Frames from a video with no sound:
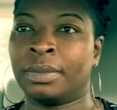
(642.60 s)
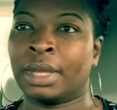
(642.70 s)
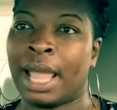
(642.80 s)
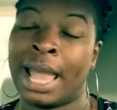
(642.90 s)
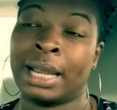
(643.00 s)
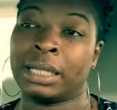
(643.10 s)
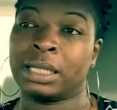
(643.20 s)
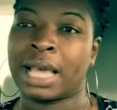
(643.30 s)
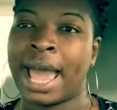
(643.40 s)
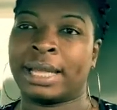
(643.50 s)
And it's
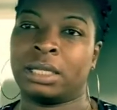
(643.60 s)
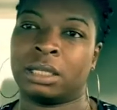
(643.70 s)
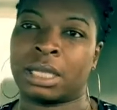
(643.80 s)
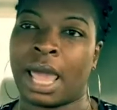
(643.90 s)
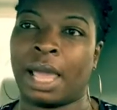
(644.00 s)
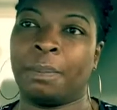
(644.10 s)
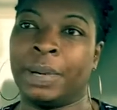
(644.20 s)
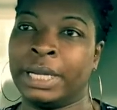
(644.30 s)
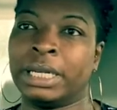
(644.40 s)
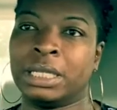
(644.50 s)
sad to say,
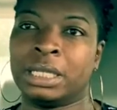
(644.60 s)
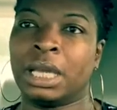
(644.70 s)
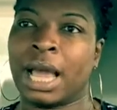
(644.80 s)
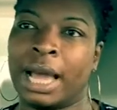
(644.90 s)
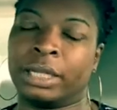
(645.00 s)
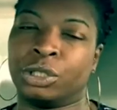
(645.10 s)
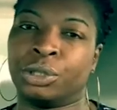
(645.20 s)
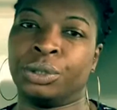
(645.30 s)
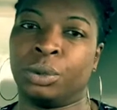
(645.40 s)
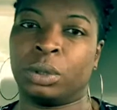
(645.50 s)
but it is the honest
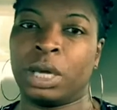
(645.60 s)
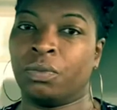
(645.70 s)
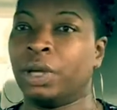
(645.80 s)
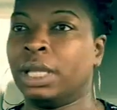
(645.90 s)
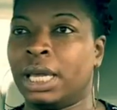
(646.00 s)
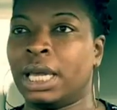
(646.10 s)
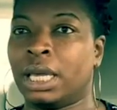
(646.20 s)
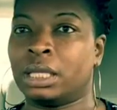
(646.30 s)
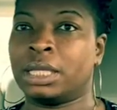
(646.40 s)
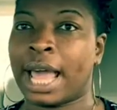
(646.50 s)
truth. It really
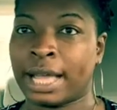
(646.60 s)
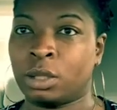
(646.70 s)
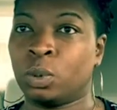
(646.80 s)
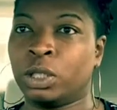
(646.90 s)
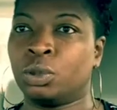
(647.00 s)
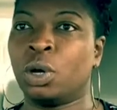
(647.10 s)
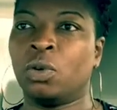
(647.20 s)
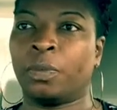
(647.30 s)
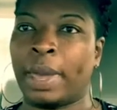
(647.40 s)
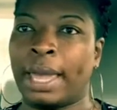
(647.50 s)
is. That's what
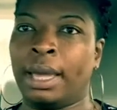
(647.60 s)
drove me.